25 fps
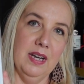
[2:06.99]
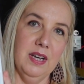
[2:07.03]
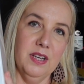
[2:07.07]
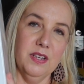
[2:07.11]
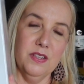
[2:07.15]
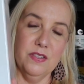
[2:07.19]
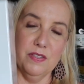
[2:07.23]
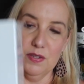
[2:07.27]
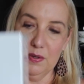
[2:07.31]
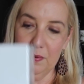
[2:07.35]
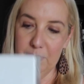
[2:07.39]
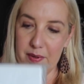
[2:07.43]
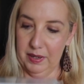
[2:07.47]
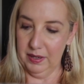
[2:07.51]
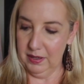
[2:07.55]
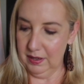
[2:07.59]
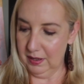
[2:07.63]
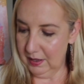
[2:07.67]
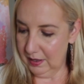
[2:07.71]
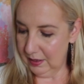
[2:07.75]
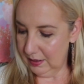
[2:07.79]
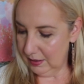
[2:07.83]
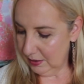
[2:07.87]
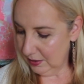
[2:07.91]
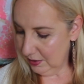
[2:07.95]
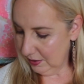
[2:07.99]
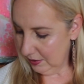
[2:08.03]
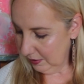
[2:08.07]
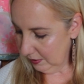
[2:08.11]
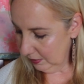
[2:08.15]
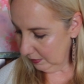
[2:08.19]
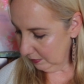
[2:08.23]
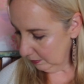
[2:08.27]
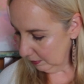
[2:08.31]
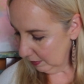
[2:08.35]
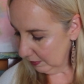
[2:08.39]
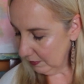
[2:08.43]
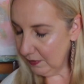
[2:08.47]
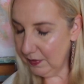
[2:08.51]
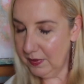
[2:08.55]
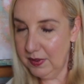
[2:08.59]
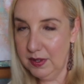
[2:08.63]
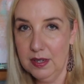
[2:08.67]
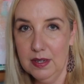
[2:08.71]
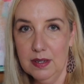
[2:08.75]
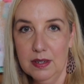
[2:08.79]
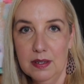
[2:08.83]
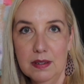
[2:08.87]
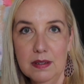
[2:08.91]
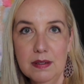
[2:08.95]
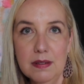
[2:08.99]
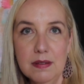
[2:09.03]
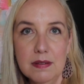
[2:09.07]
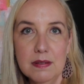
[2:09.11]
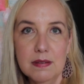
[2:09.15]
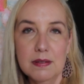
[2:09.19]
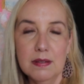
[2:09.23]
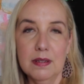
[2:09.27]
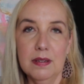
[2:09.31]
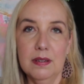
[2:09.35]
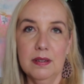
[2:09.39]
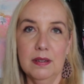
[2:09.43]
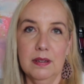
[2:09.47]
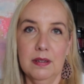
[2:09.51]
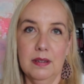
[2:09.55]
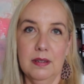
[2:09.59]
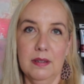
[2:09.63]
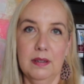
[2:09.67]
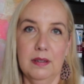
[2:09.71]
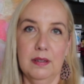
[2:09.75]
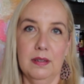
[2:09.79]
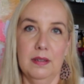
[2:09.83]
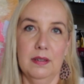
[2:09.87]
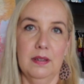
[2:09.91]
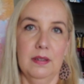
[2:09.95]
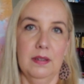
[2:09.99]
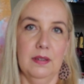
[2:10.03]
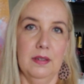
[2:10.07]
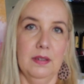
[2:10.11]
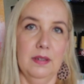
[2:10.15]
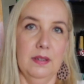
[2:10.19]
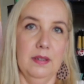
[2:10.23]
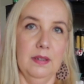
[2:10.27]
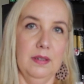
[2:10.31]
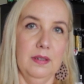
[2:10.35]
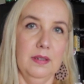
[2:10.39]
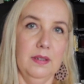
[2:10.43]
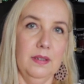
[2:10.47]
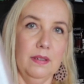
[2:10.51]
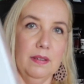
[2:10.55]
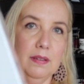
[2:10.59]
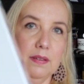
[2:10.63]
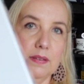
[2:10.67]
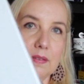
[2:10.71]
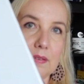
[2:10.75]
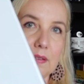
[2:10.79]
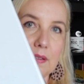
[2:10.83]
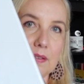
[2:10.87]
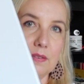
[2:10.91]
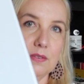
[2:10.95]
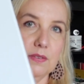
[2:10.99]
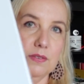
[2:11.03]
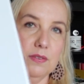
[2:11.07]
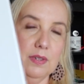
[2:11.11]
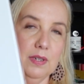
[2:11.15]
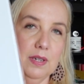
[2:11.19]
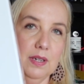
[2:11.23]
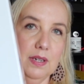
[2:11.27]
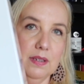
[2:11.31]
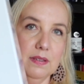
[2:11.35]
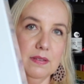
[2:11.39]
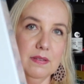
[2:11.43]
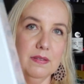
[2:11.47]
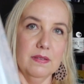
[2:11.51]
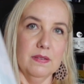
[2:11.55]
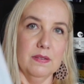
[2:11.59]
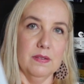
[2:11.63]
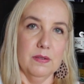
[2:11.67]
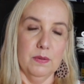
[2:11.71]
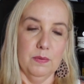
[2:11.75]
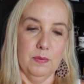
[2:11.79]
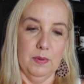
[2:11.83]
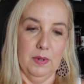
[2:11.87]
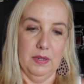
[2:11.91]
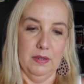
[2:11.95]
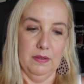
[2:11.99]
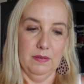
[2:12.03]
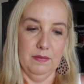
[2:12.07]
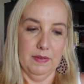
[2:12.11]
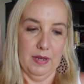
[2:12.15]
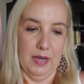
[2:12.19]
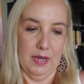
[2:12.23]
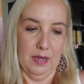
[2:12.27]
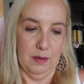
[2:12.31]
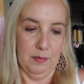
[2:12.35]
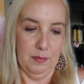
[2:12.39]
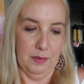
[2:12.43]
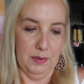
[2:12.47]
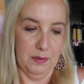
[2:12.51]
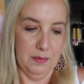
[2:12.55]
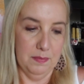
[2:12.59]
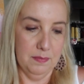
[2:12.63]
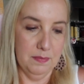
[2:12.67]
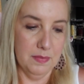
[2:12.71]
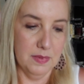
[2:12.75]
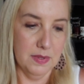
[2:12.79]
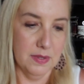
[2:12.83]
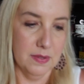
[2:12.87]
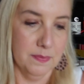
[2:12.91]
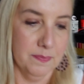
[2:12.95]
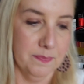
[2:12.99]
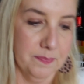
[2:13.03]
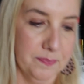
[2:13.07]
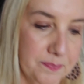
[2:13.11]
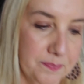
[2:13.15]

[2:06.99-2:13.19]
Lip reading: So I got 2 of these since she has 12 albums.